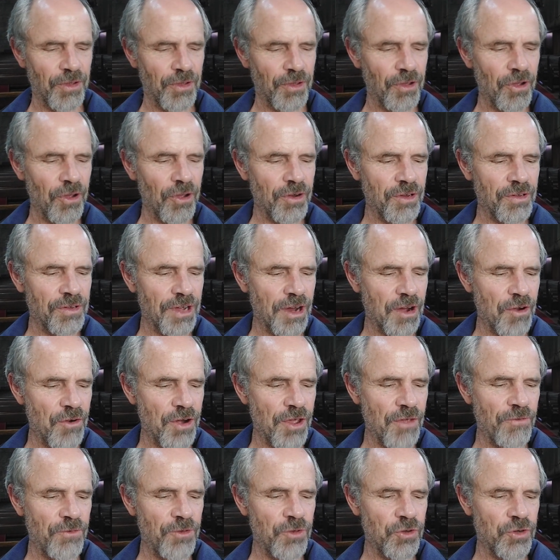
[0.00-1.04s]
God is our
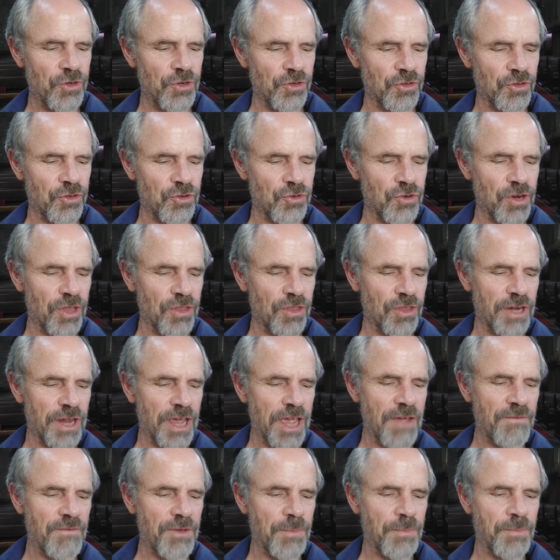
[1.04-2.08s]
refuge and strength and
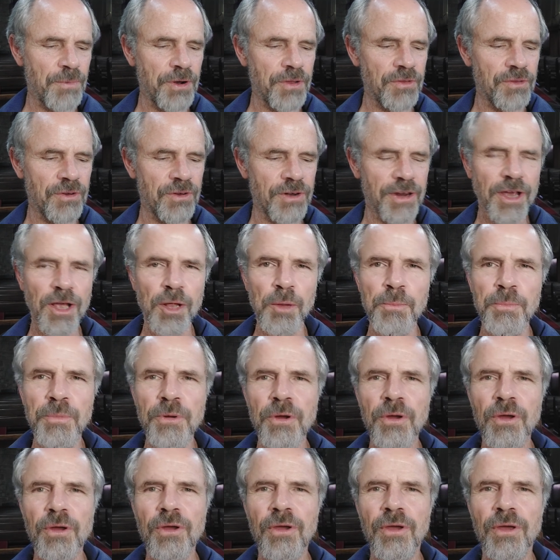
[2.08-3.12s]
ever-present help
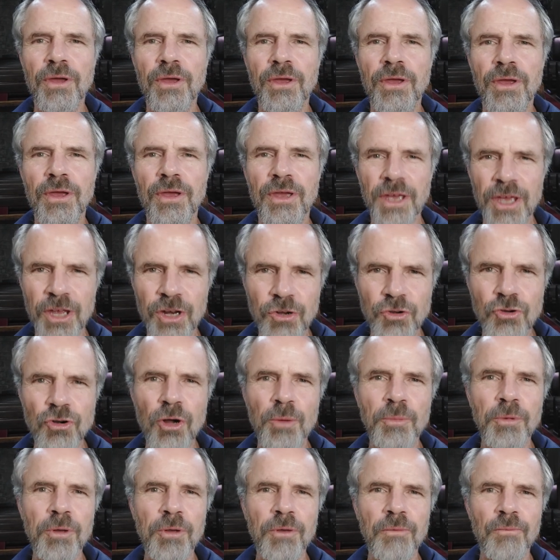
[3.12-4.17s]
in
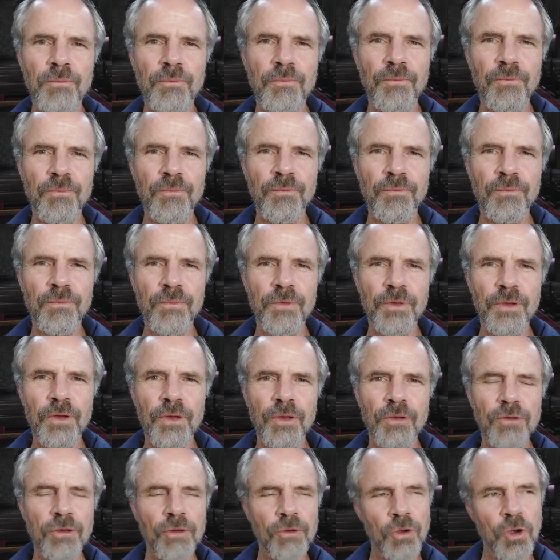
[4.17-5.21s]
trouble.
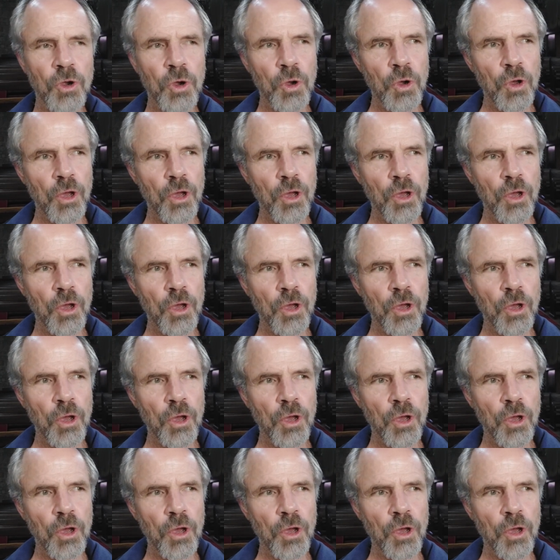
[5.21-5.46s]
So